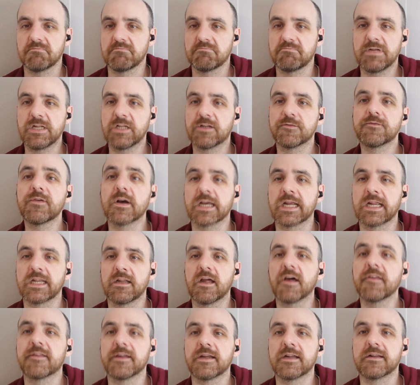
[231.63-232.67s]
means fucking
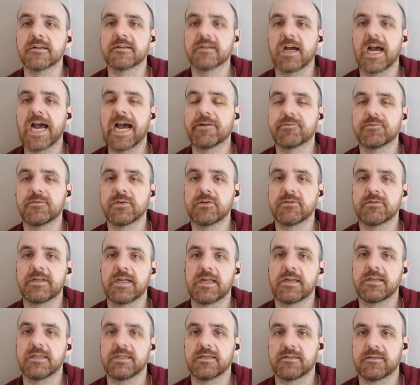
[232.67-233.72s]
nothing to half of your
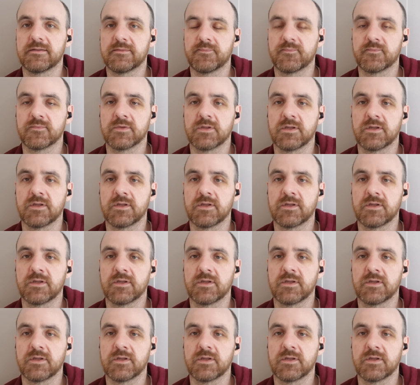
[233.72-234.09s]
attendees.